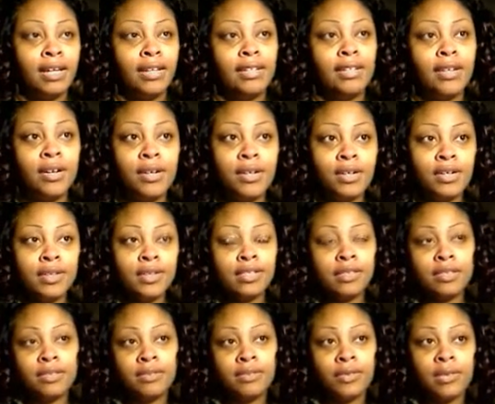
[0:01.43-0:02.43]
Hey y'all,
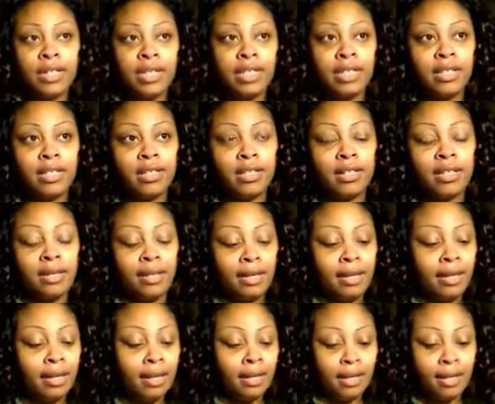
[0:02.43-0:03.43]
this is Freda,
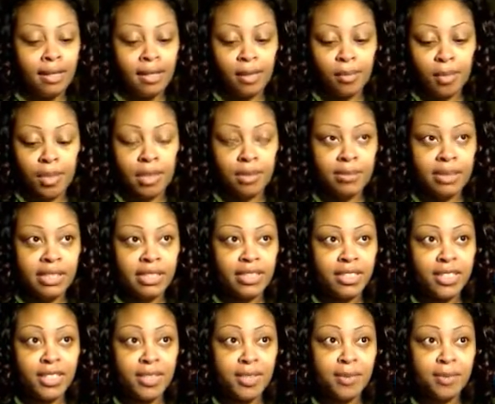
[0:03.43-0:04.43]
and I'm coming
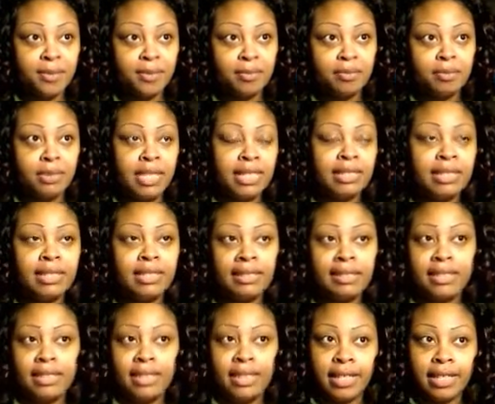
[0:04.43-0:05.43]
to you
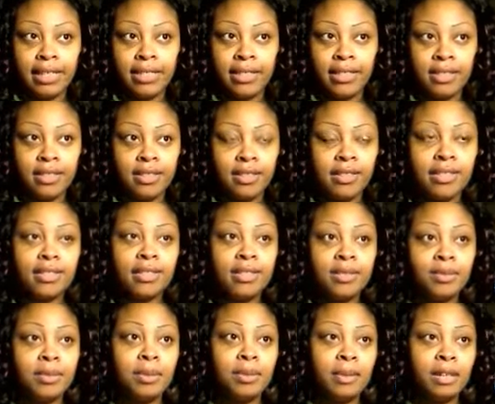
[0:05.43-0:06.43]
basically naked. This
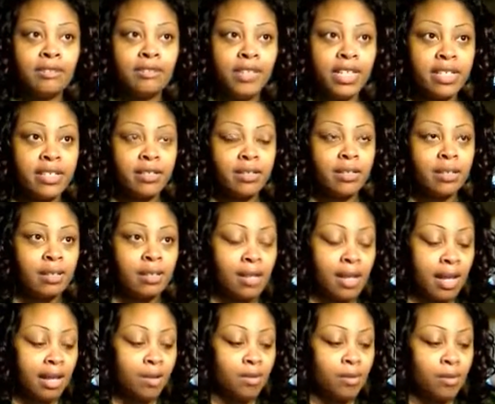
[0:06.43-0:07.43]
is what my face looks
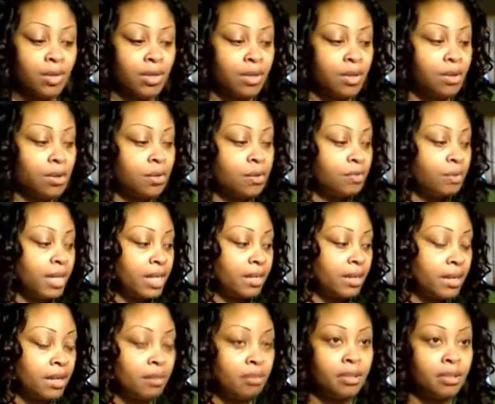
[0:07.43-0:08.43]
like with no
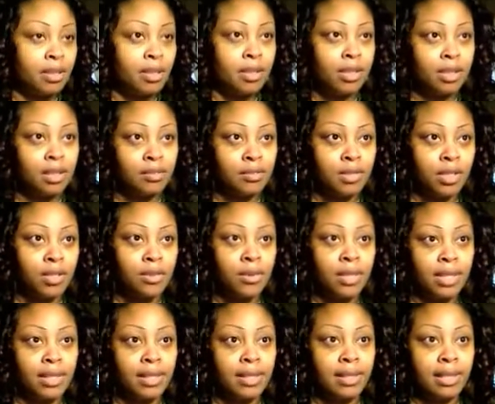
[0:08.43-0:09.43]
makeup,
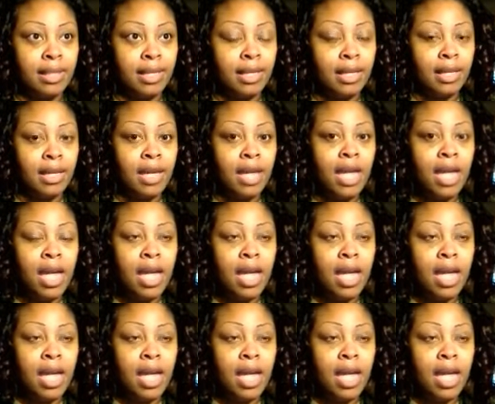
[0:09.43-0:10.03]
no anything.